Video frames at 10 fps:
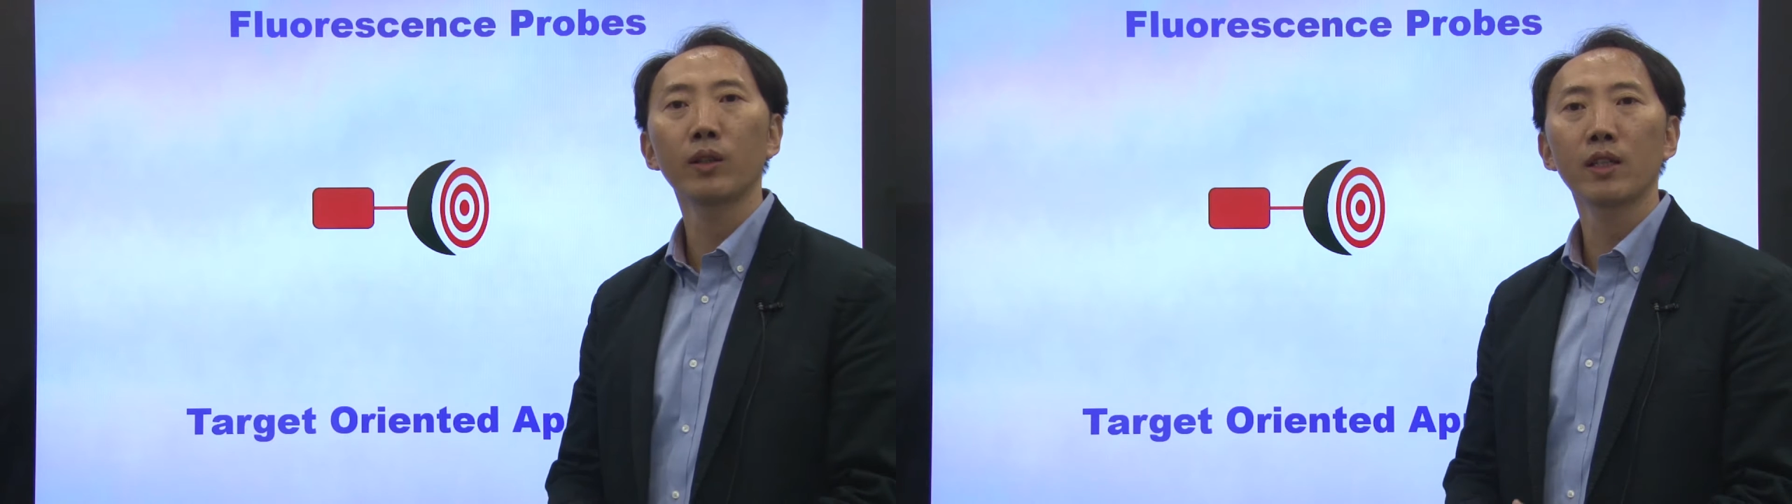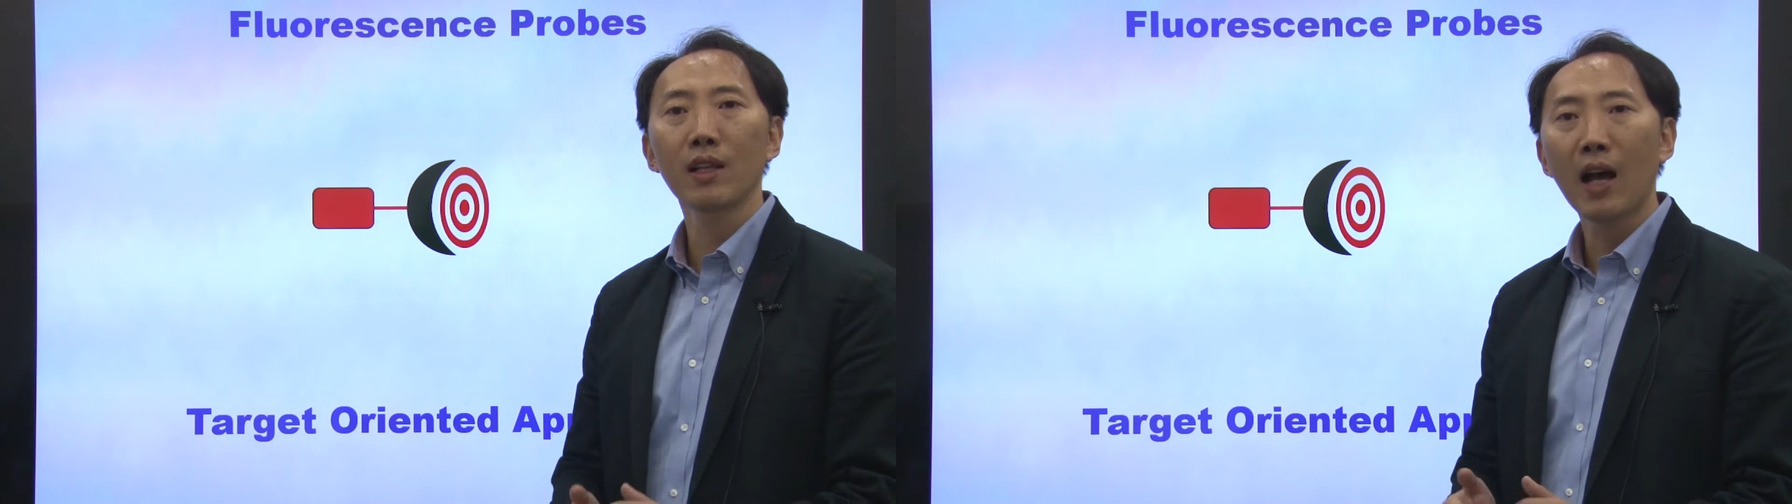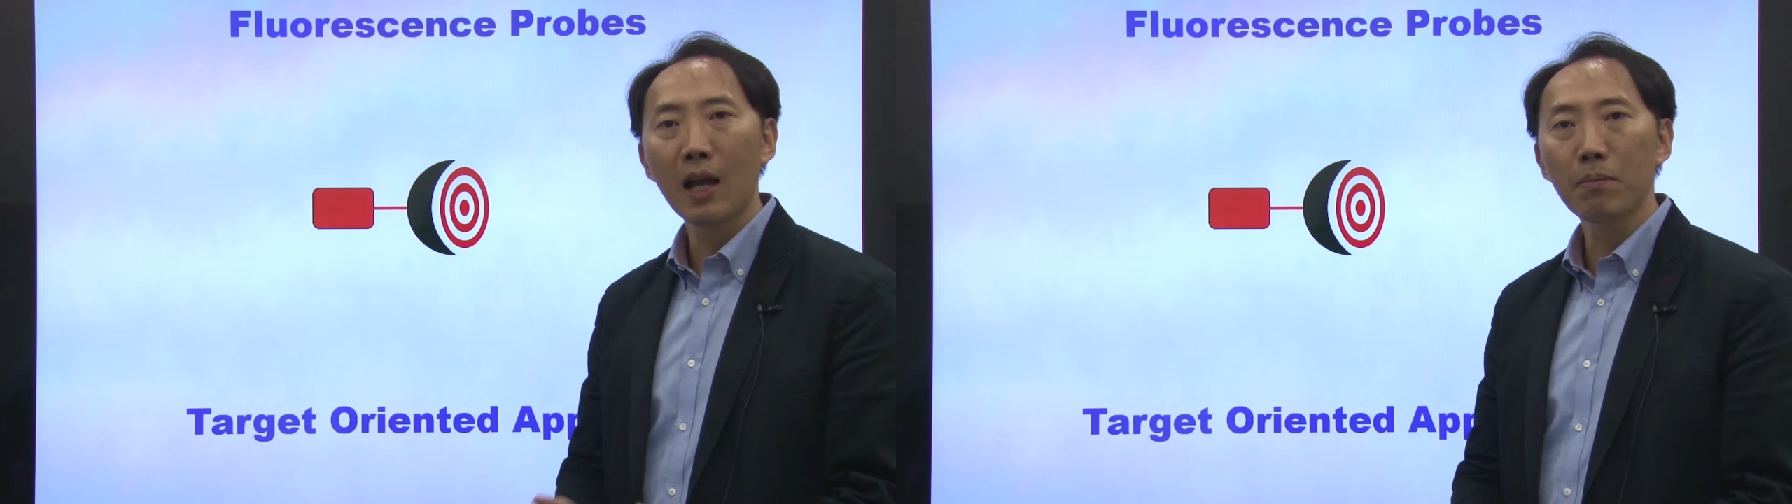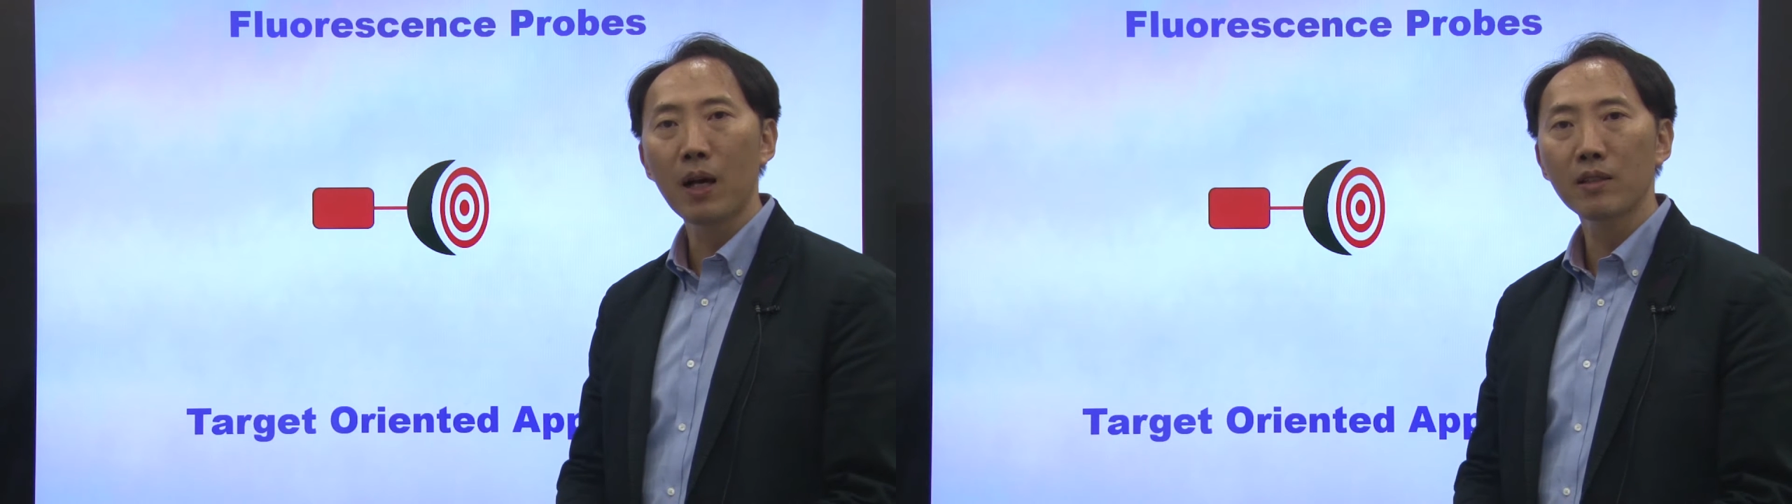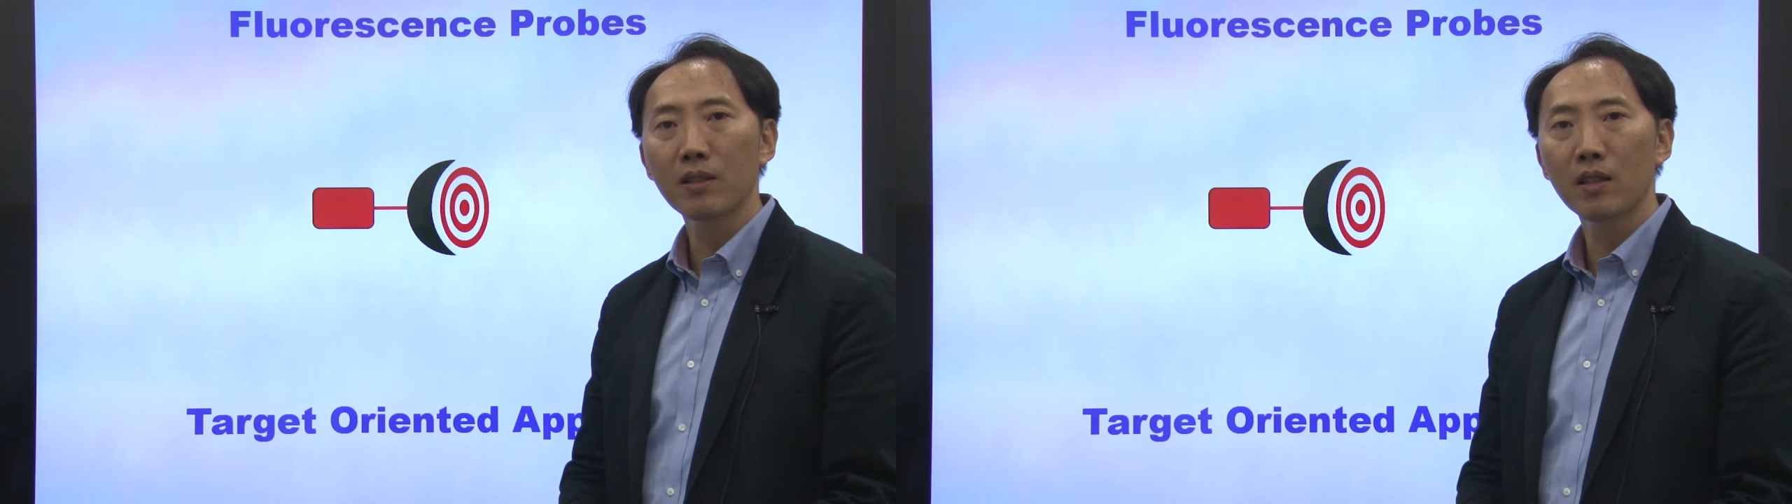as a
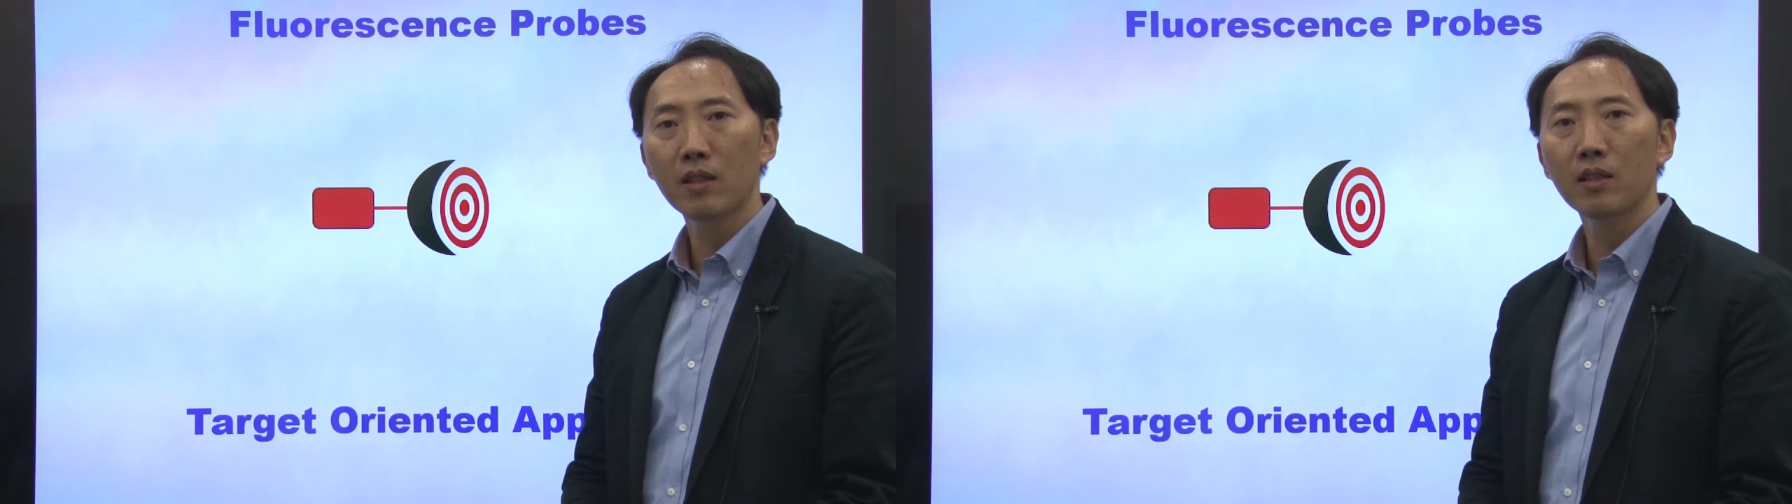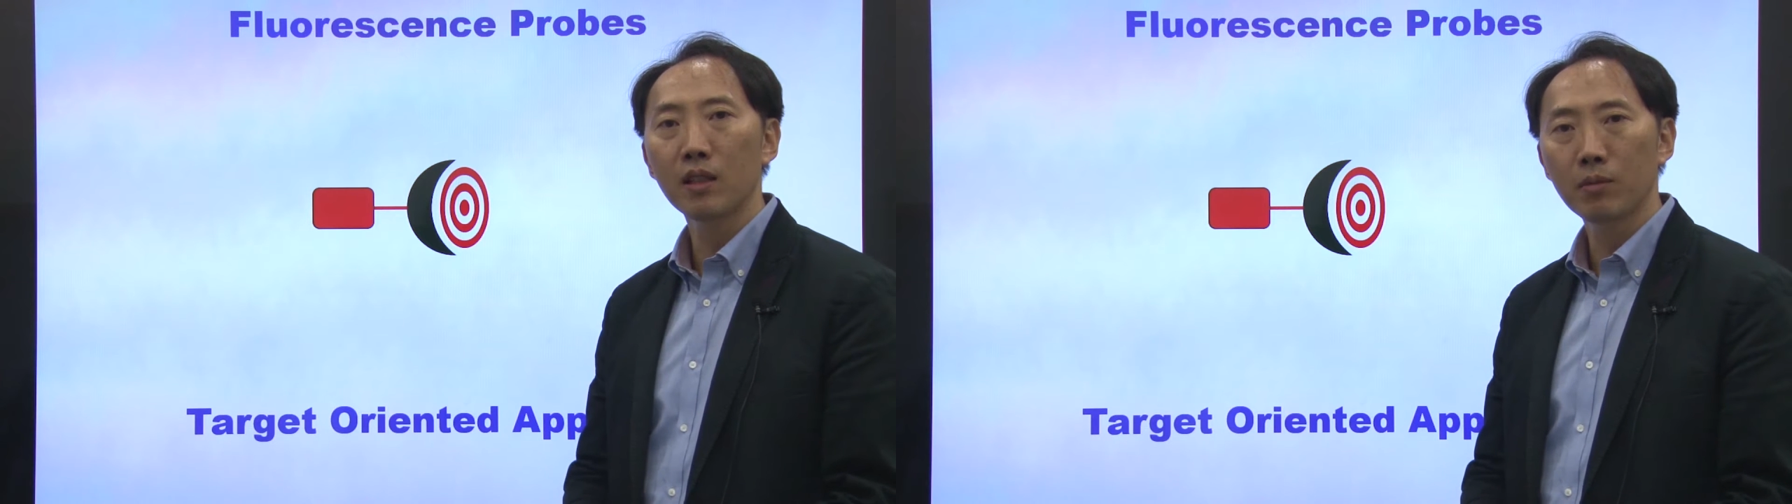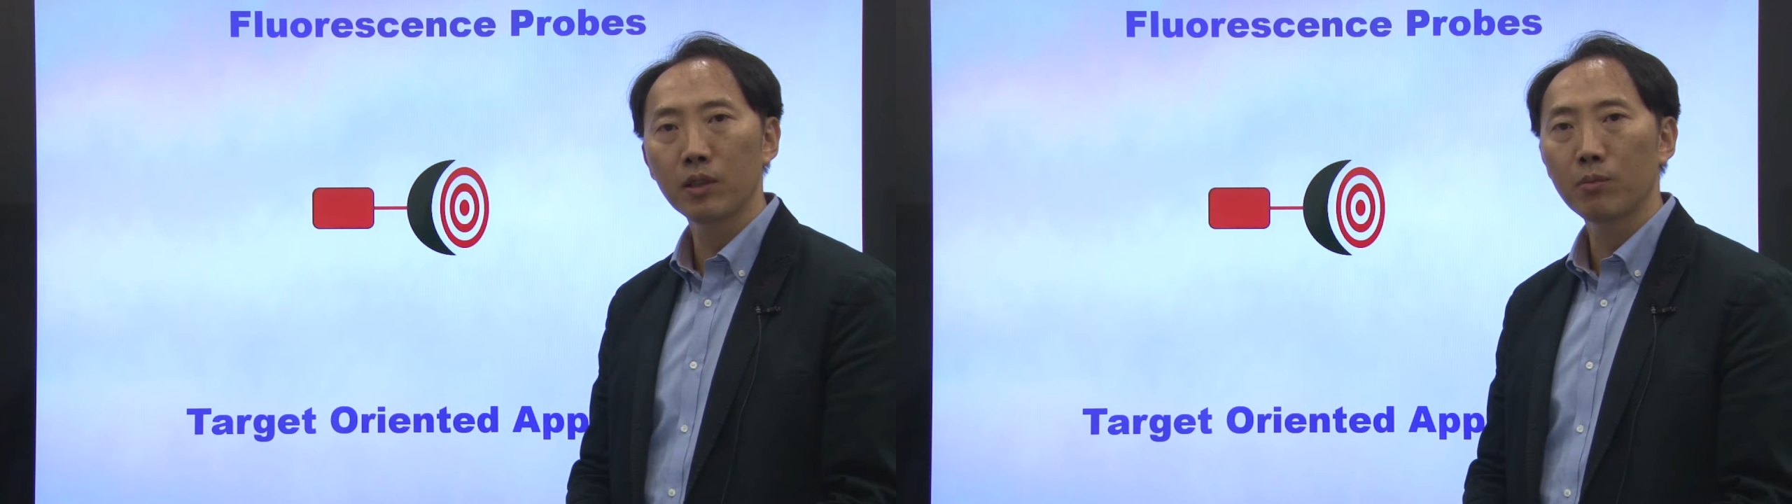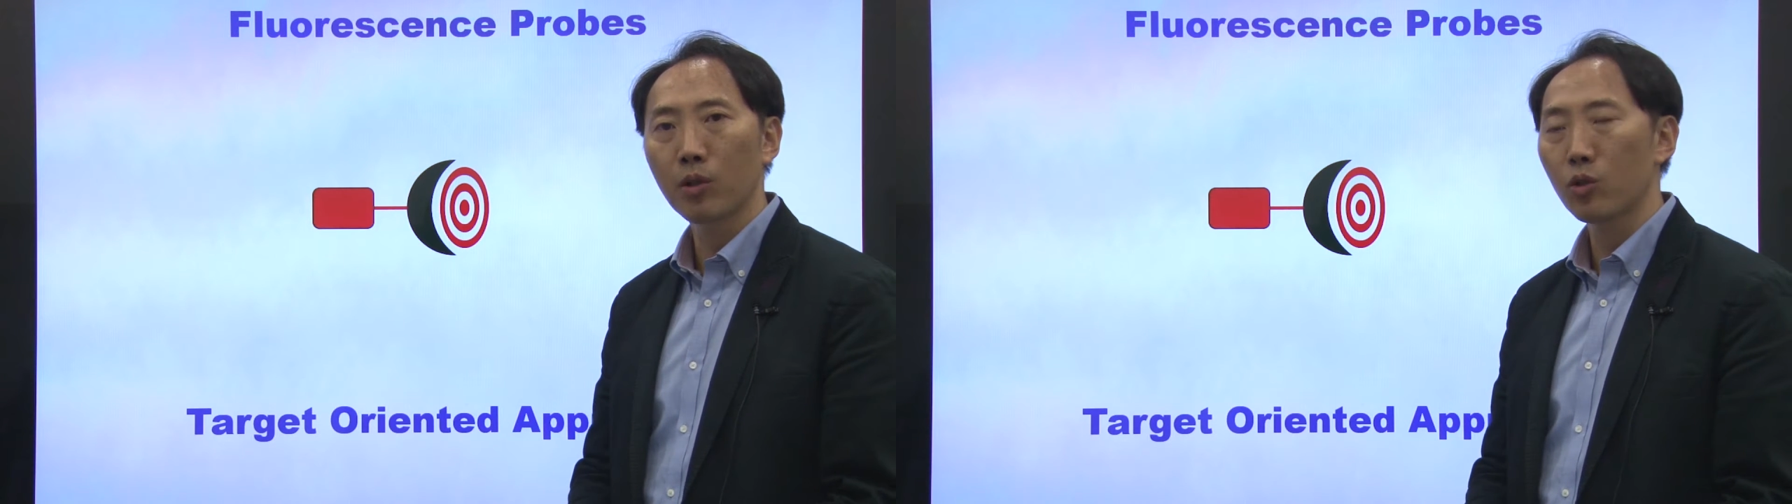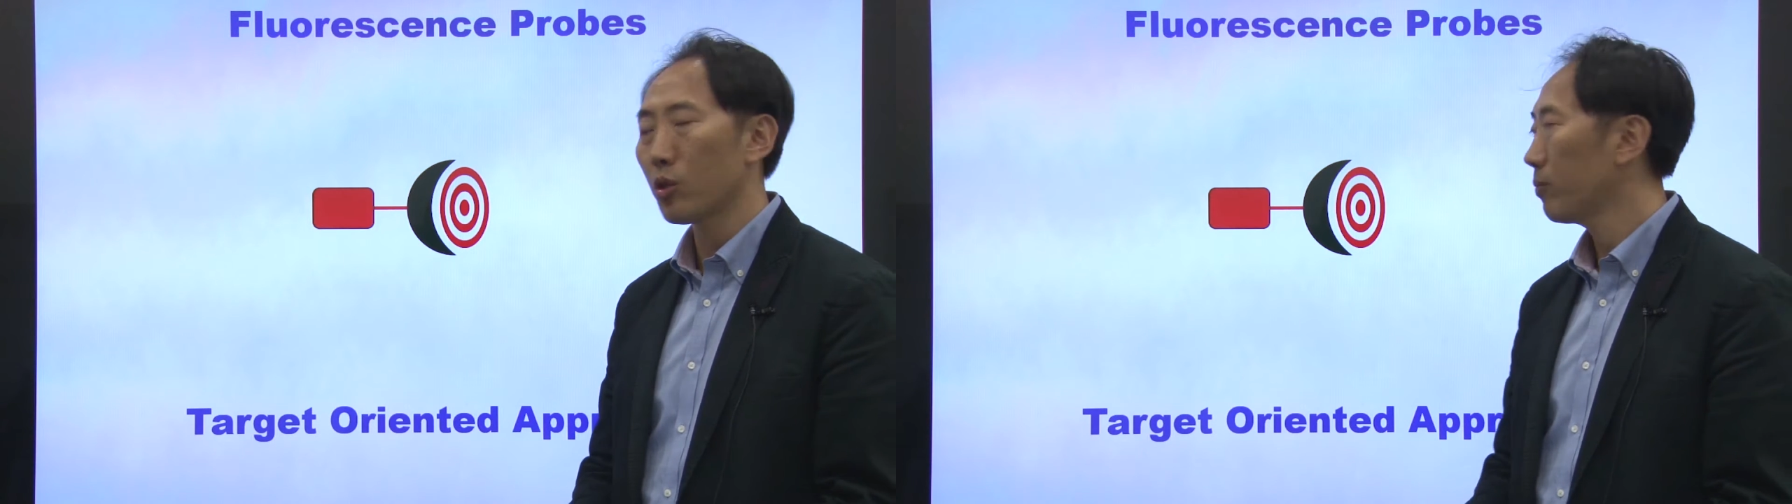hypothesis-driven
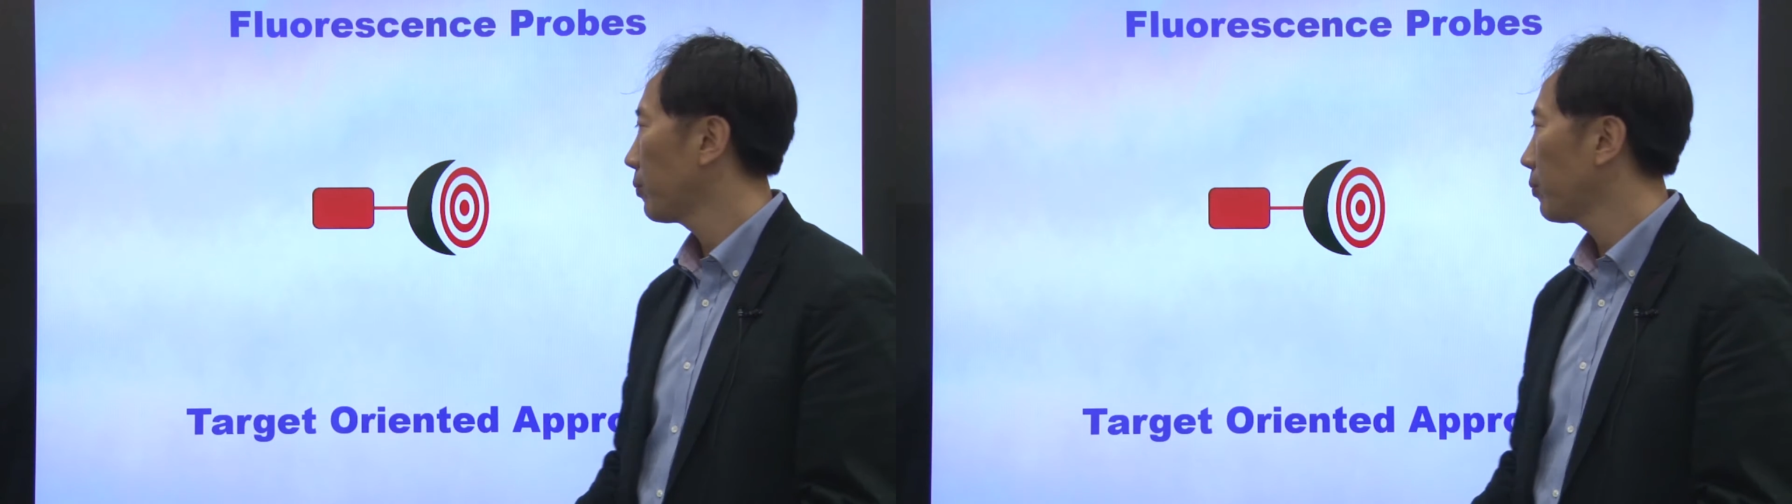approach.